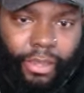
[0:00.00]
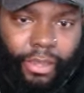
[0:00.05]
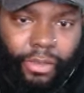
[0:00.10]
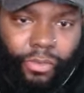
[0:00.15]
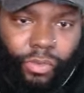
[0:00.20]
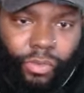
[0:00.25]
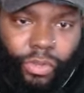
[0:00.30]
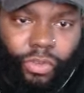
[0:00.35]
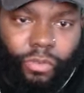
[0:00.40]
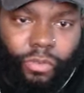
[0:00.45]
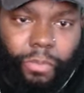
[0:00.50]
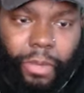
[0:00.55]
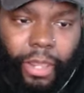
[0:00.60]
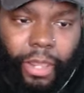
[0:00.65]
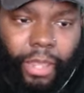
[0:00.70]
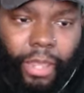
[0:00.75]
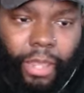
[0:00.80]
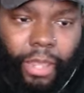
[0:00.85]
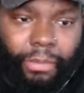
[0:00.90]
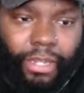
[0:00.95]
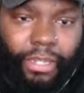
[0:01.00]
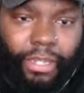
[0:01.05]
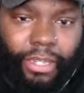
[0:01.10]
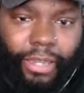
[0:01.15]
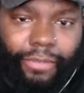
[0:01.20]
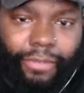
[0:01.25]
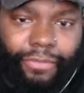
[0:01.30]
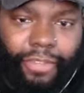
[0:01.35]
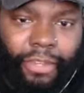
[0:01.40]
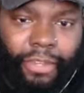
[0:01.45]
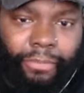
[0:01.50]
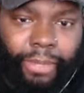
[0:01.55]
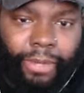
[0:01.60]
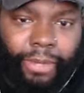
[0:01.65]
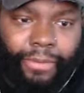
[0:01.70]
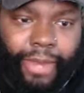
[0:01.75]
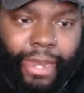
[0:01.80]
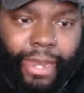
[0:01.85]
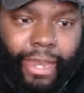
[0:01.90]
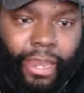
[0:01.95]
When you pull up to the DMV, be
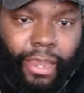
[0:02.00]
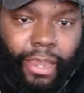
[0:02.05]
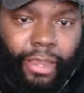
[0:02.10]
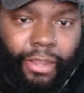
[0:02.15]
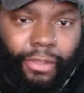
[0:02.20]
ready.